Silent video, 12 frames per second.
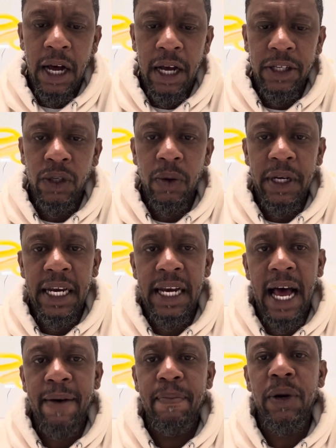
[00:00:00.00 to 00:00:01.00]
So again,
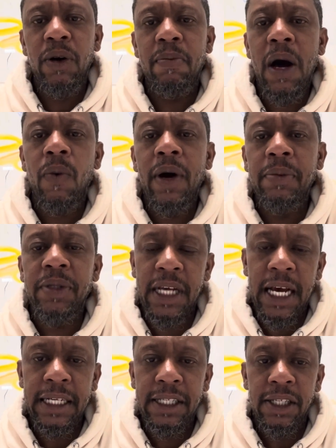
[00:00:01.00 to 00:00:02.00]
I built my
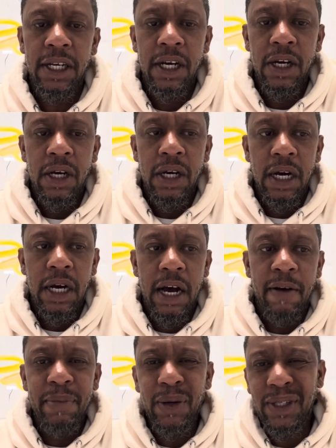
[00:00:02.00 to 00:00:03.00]
websites.
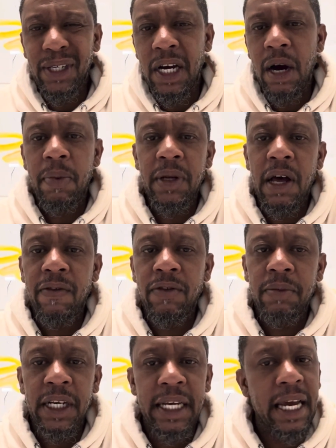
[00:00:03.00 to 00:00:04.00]
I built a couple of
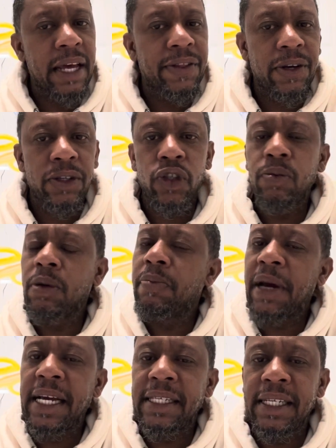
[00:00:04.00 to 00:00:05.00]
them. Again, they're super
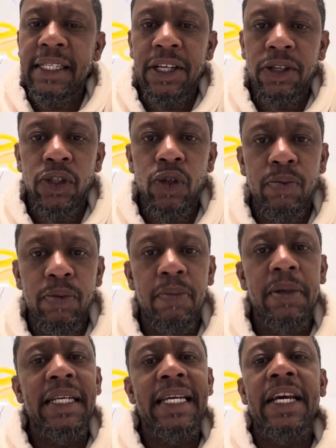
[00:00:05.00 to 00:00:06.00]
basic. They're super
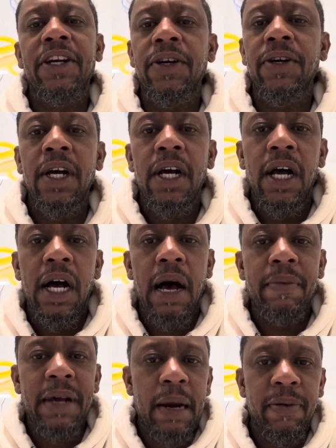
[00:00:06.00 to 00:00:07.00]
beginner.
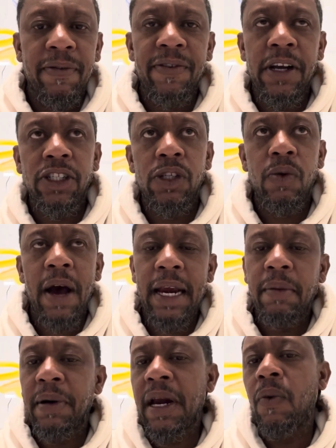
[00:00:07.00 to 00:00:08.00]
I'm not a professional at
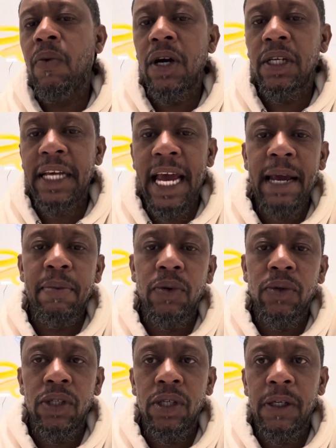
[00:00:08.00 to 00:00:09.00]
it, but I was able
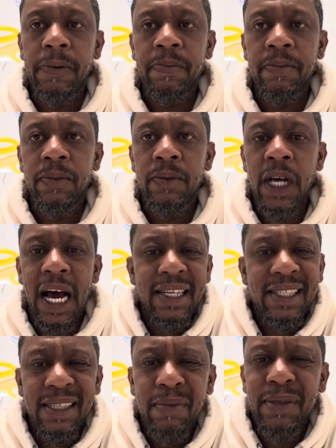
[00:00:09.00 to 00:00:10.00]
to.
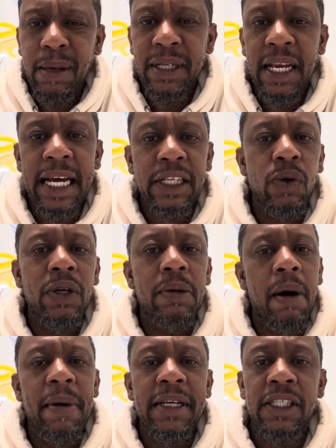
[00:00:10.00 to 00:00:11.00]
Sometimes I like doing it
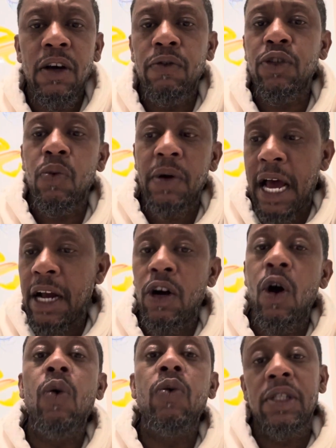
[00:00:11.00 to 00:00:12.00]
by myself. So when I
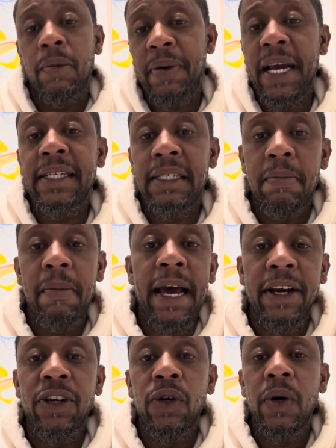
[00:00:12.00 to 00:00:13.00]
go to pay somebody
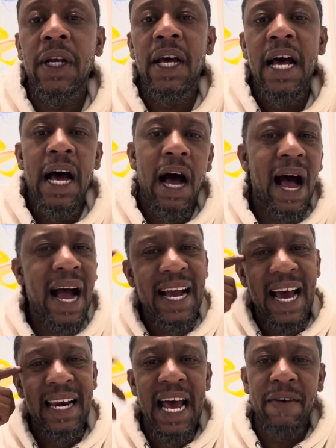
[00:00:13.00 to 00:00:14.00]
to do it, I
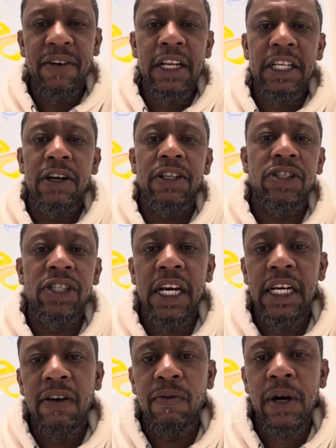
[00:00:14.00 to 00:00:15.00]
kind of have a clear
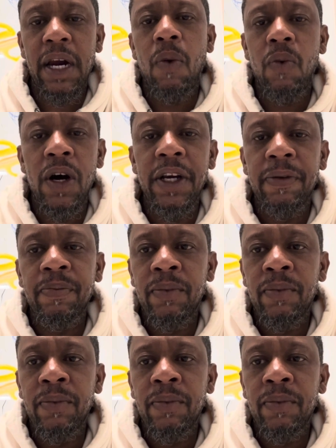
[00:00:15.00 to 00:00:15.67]
understanding of what I want.